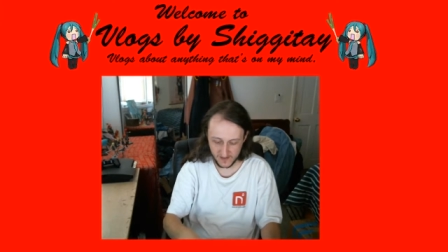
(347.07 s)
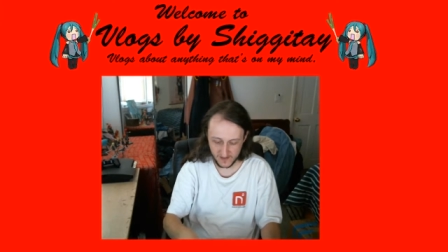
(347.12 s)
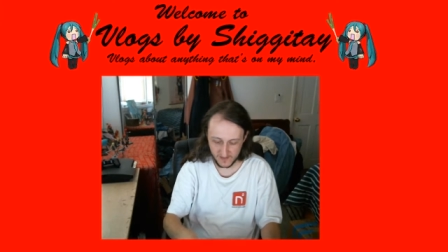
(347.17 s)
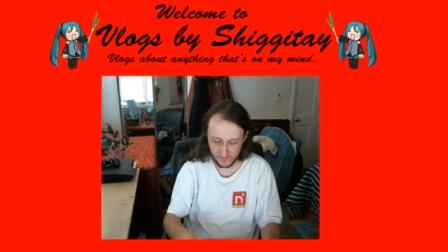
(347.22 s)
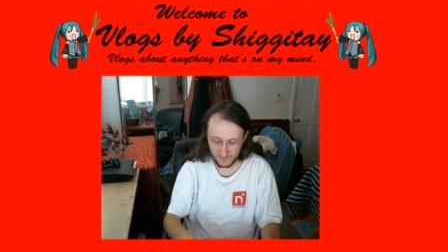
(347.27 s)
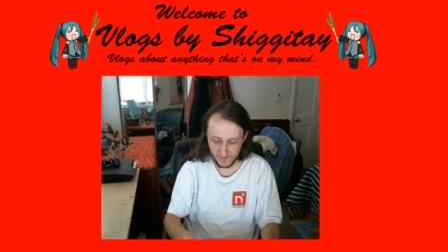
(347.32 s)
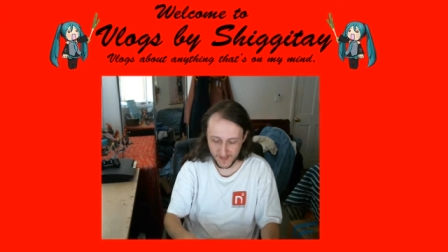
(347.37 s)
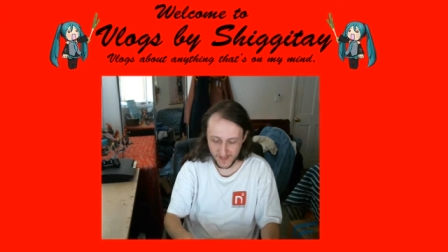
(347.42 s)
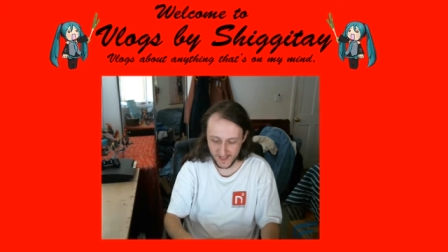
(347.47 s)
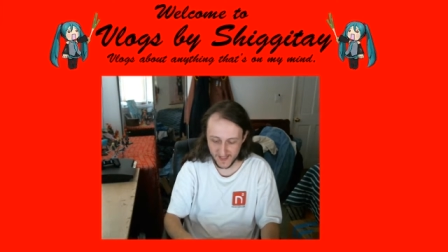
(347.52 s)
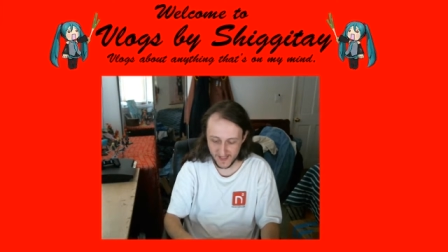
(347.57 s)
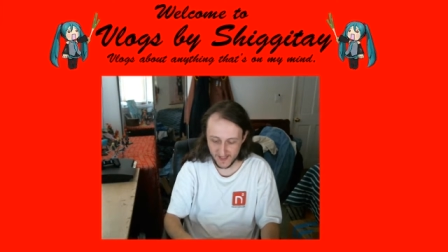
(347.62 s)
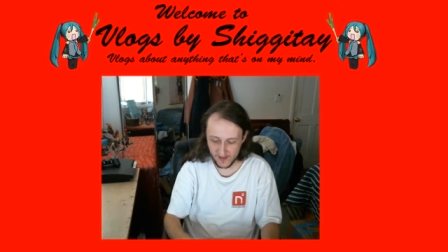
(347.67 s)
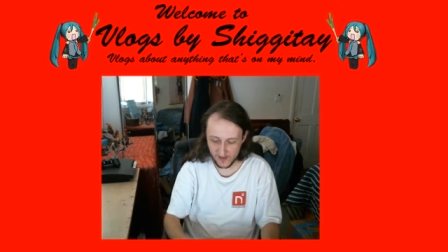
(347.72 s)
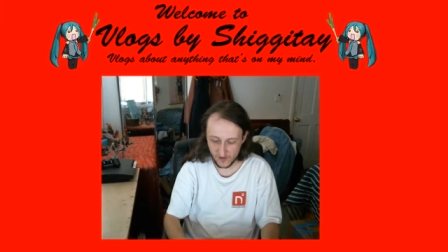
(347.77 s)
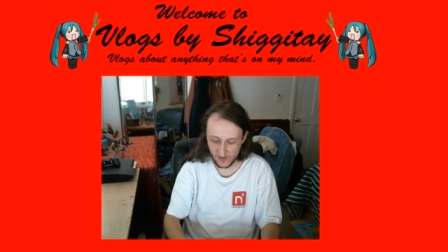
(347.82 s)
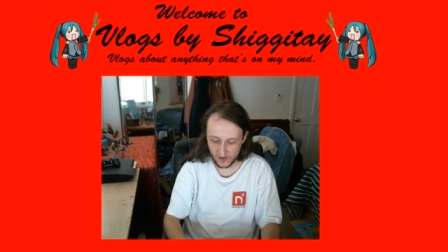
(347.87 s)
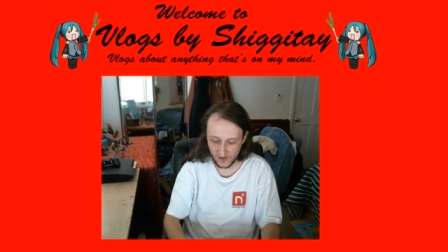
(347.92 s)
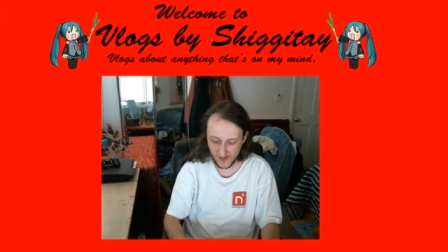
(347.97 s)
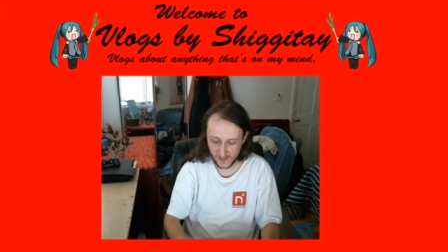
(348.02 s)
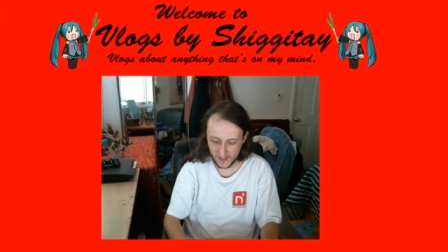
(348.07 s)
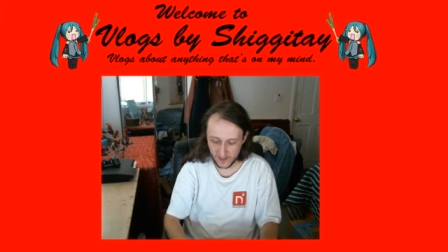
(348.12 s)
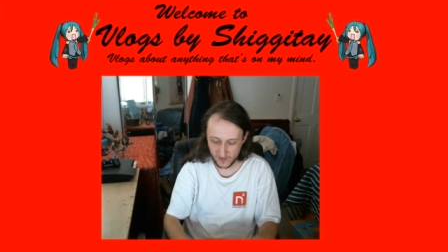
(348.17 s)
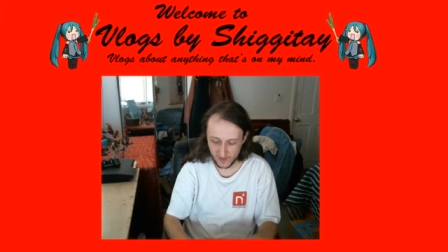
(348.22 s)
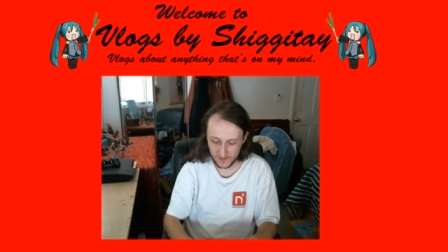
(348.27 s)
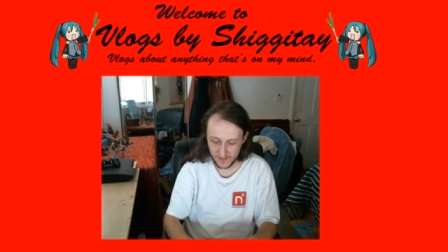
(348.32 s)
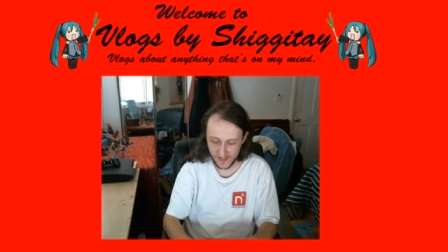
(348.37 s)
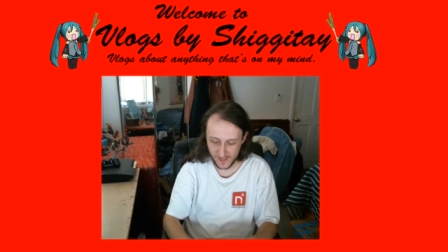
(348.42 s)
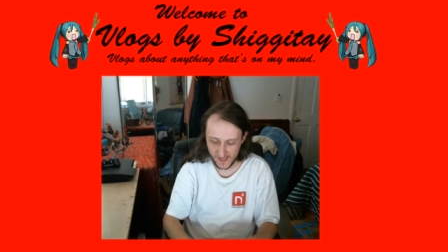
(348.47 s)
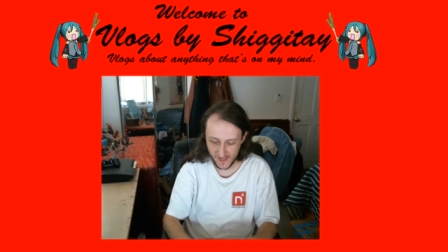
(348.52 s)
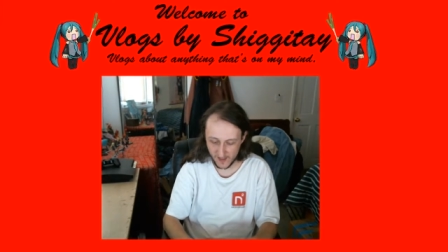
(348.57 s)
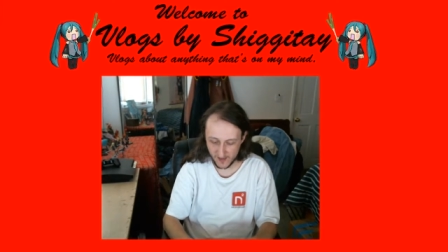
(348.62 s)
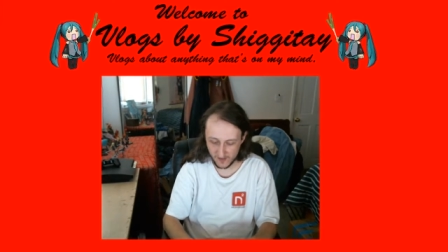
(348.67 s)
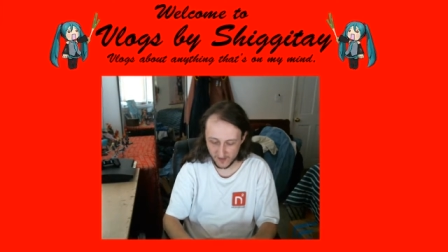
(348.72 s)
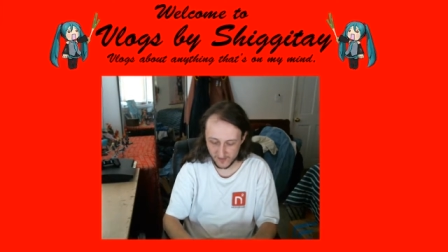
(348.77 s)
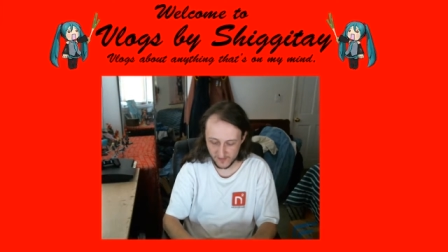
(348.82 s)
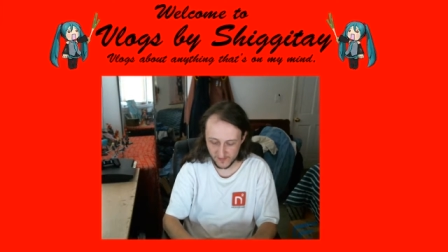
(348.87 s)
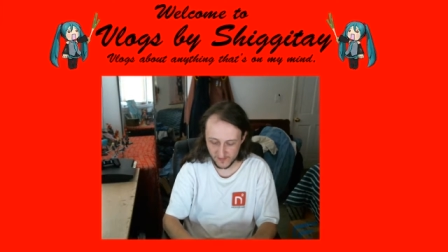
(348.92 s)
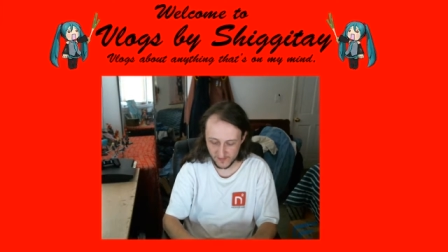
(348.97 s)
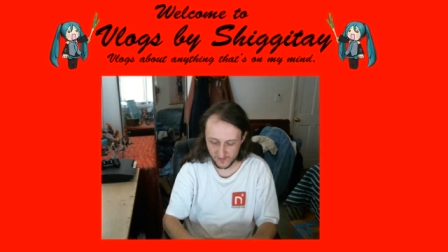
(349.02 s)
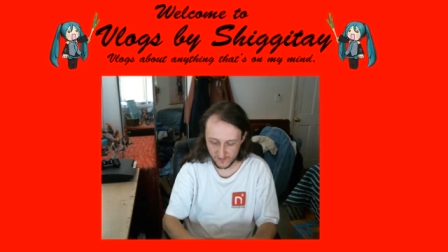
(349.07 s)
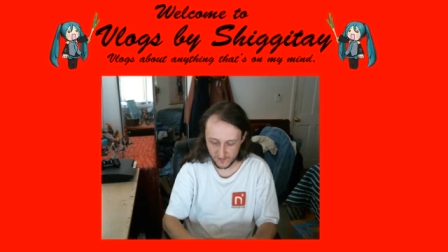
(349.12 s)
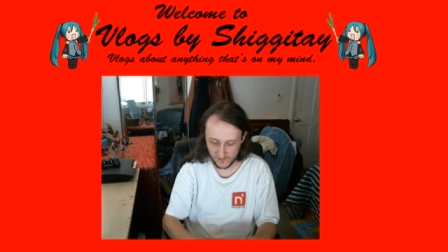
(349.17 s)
me or anyone else